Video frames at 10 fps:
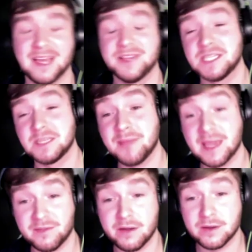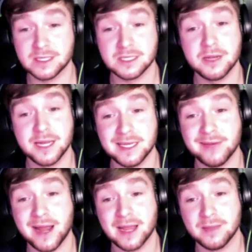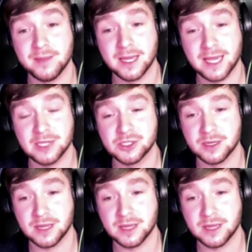there's a big focus on indirect communication,